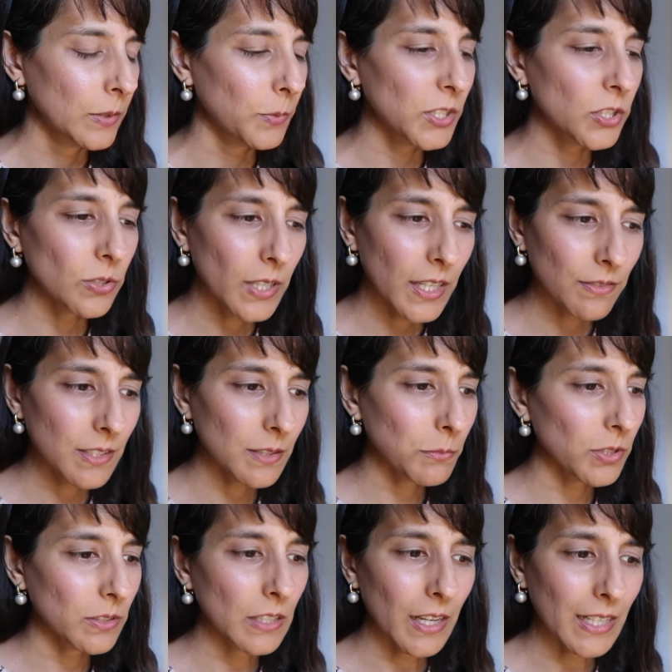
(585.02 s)
We do have
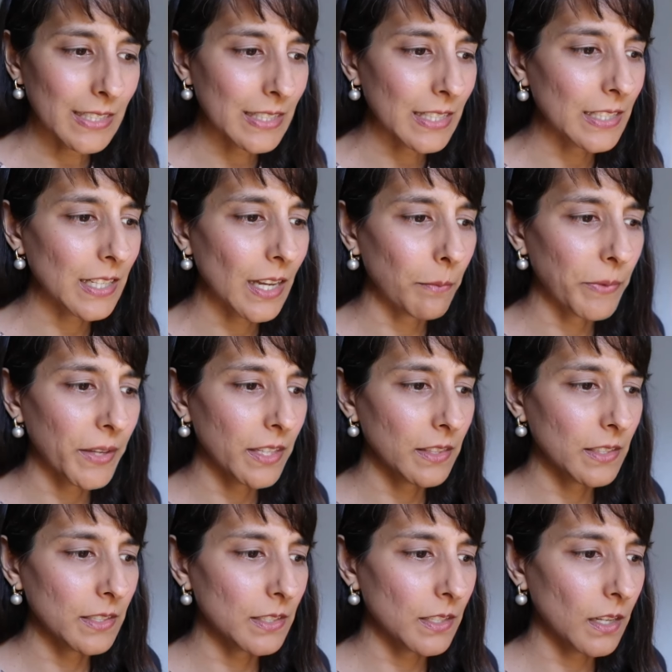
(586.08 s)
some nice things happening in
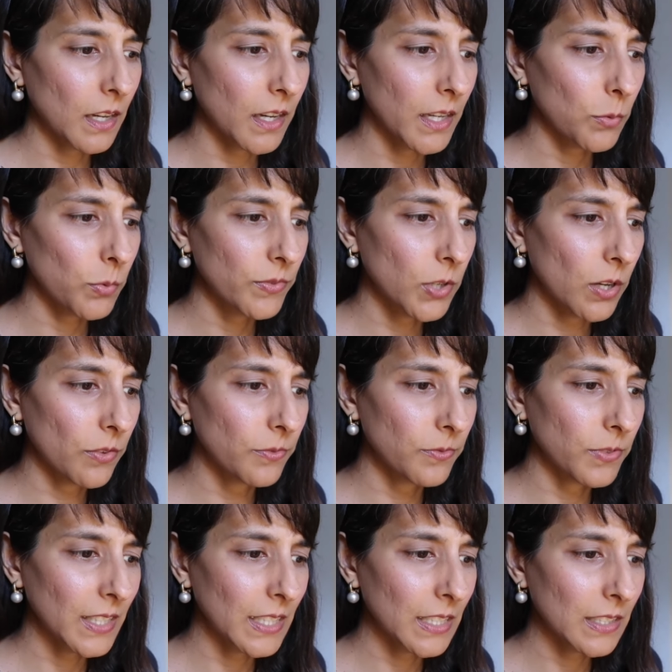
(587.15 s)
the sky. We've got
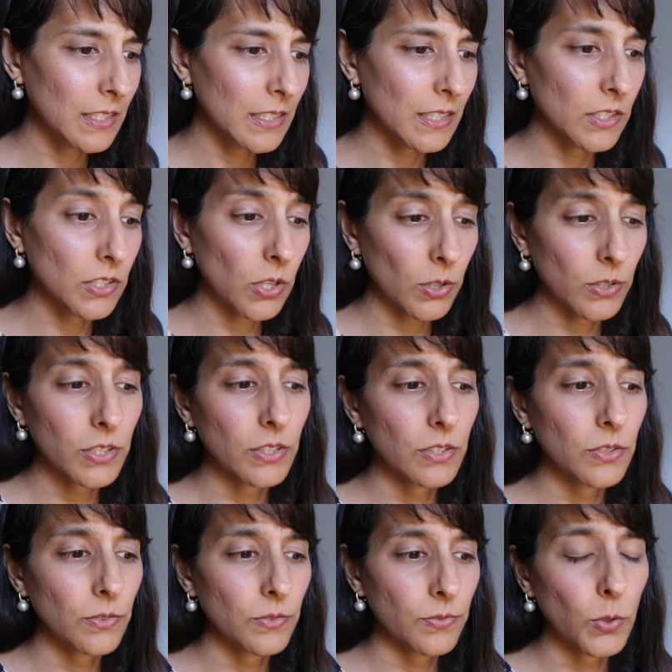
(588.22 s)
Venus
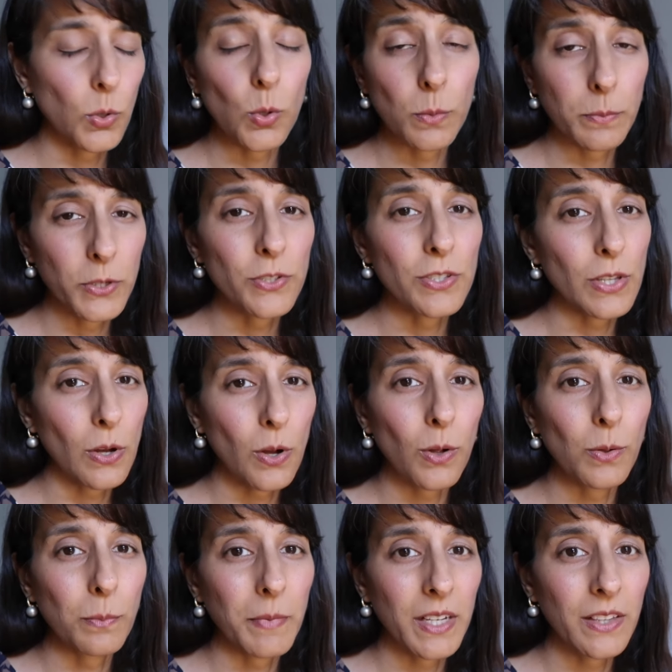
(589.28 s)
exalted for almost the
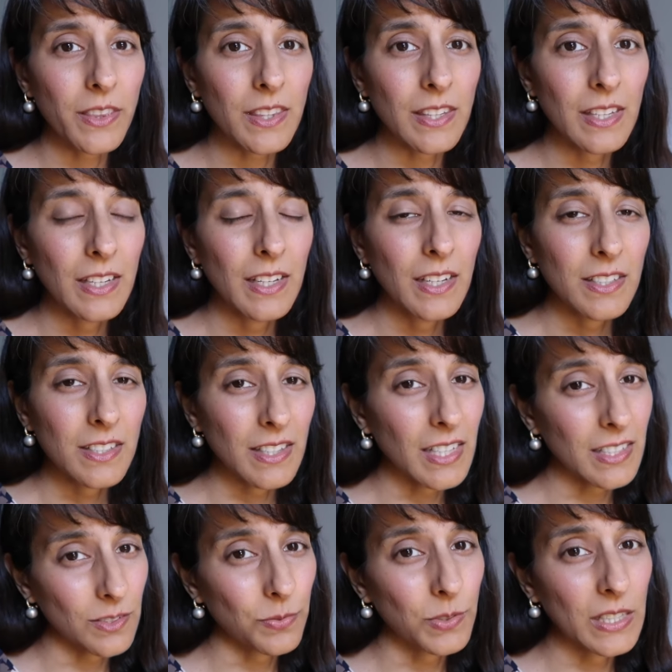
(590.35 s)
whole month, so
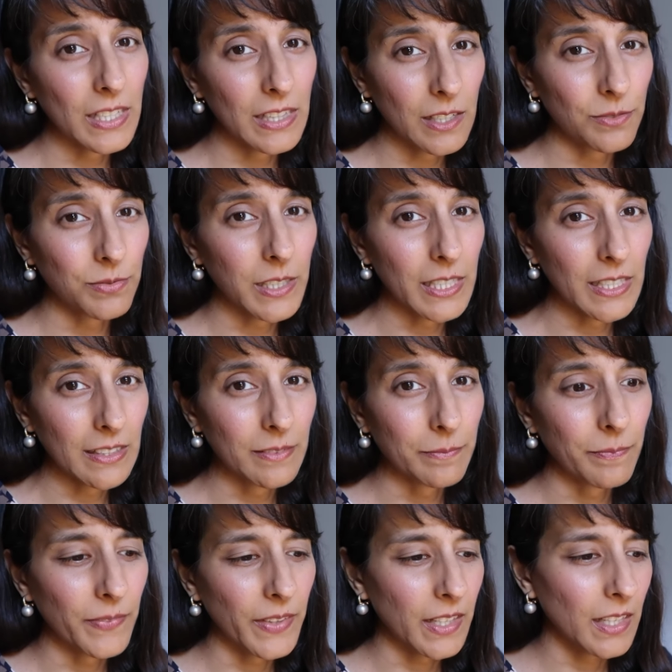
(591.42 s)
that's really lovely.
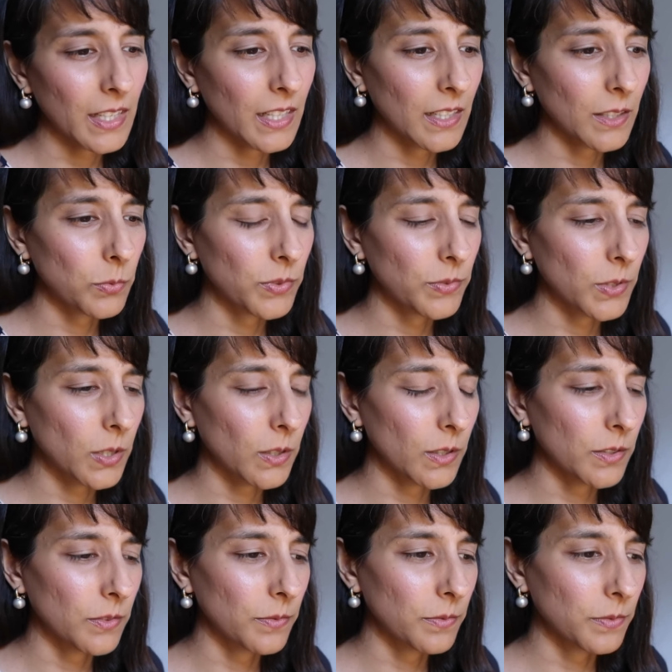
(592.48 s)
Okay, we've
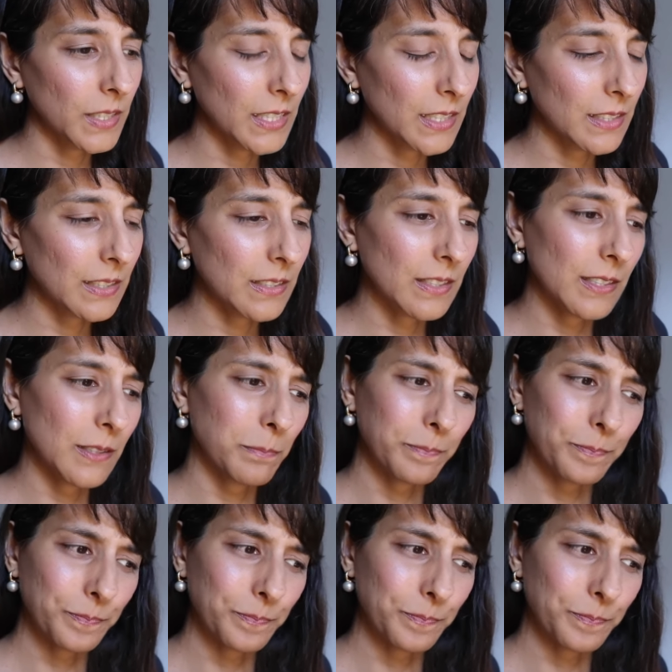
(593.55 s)
got Venus,